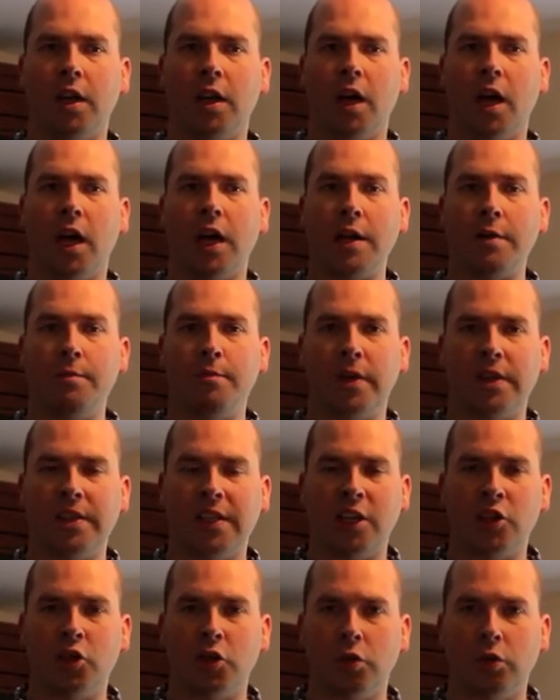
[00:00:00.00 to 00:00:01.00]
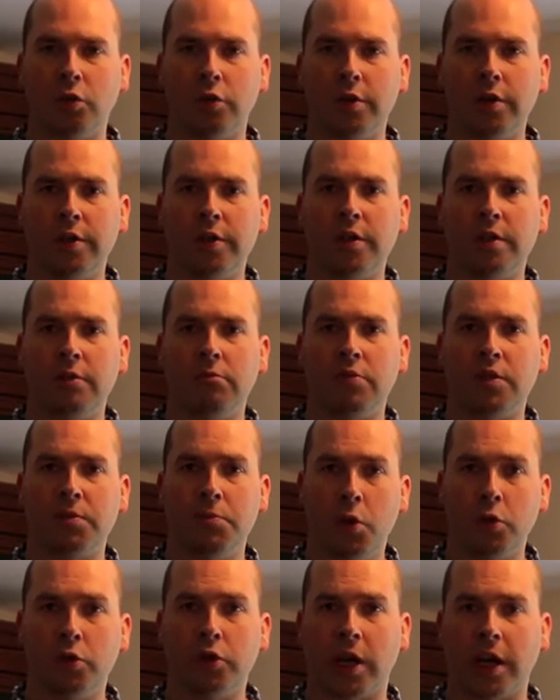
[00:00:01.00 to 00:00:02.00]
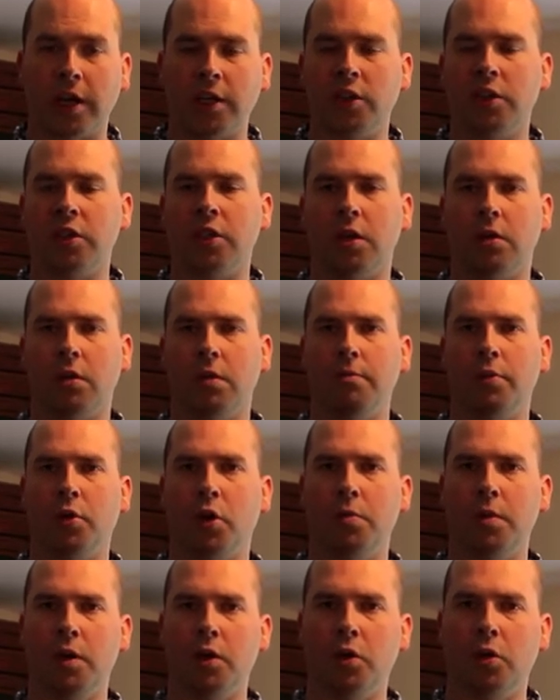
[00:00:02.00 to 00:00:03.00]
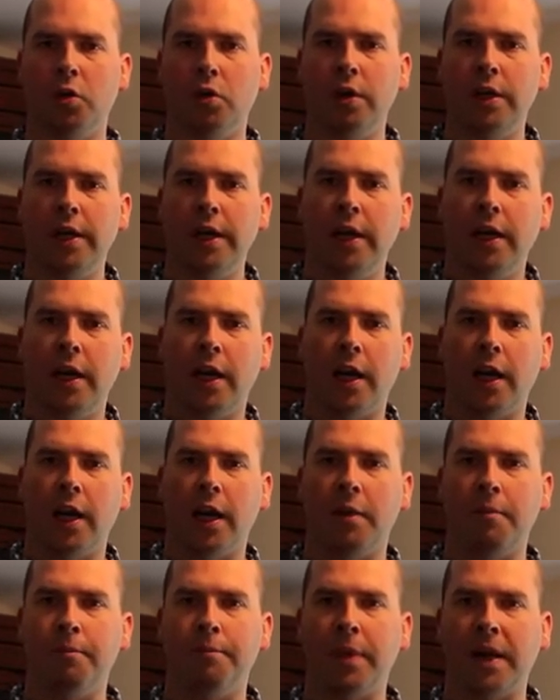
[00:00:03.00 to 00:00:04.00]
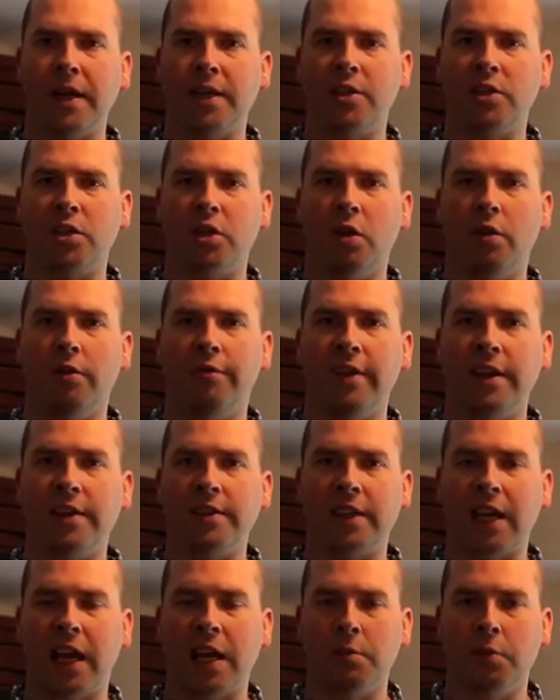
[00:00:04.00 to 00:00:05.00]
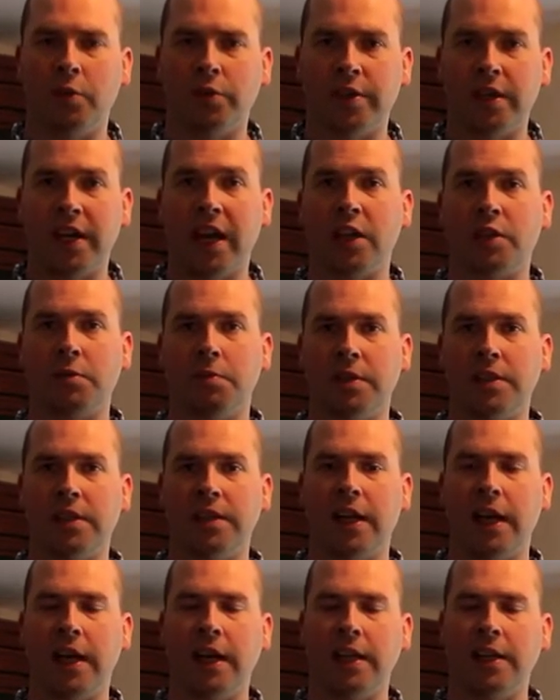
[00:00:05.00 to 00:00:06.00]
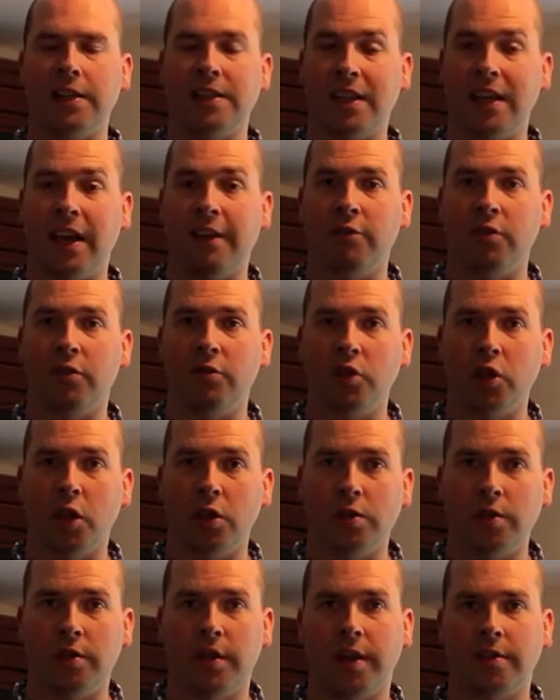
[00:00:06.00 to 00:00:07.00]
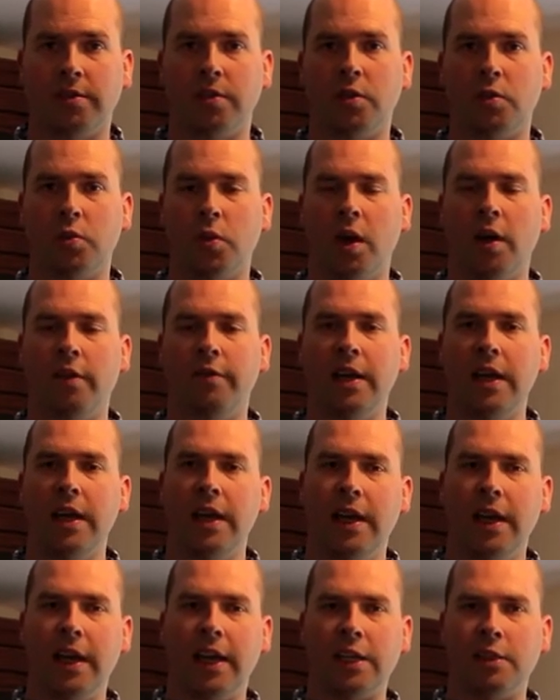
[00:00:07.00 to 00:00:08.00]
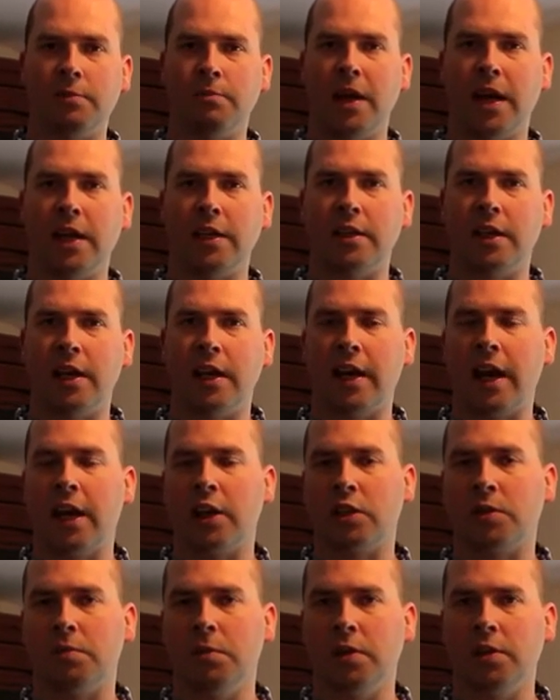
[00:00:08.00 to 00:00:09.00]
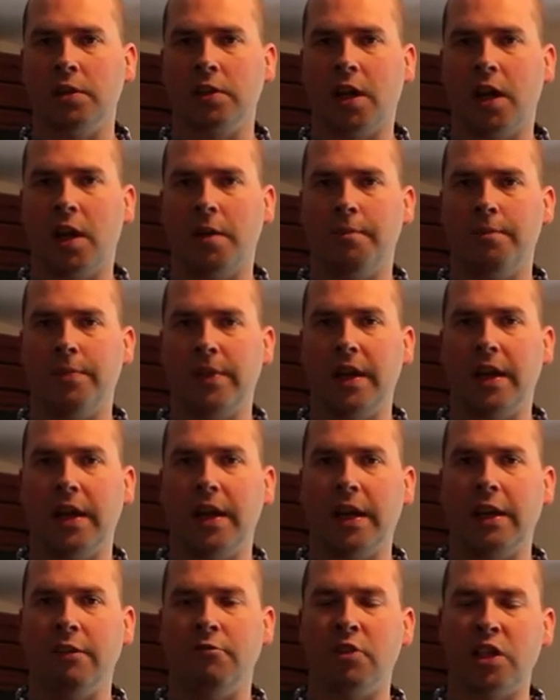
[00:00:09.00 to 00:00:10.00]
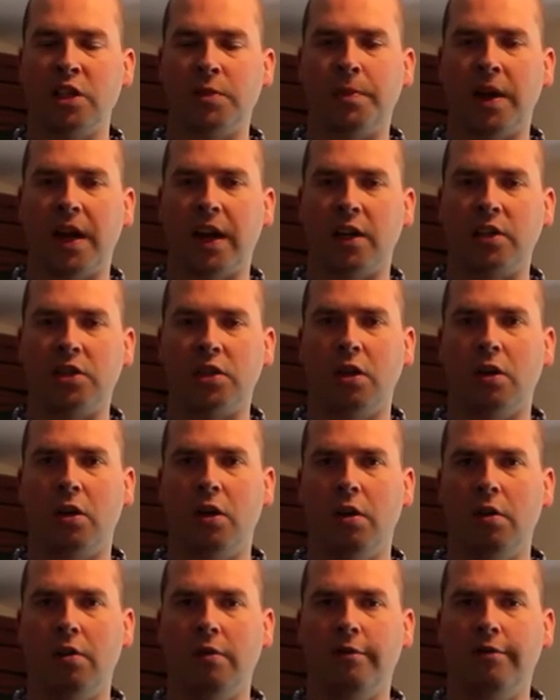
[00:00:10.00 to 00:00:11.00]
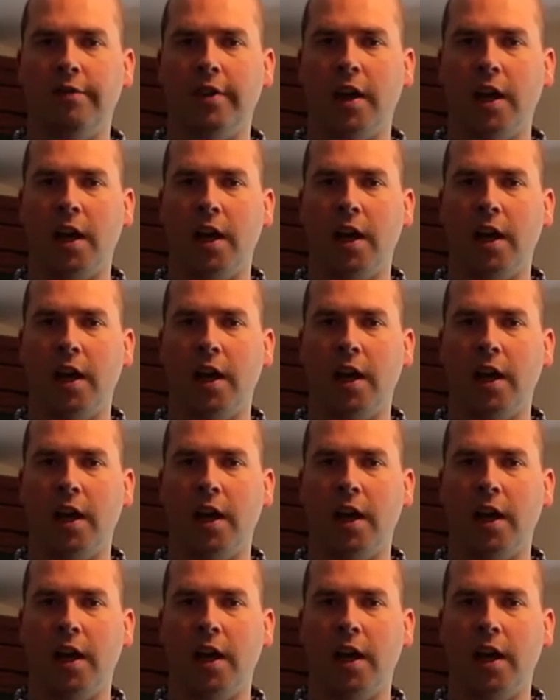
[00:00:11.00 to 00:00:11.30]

a potential small change to employment law based on Vince Cable's announcement today. It's the 11th of June 2012. He's made an announcement in respect of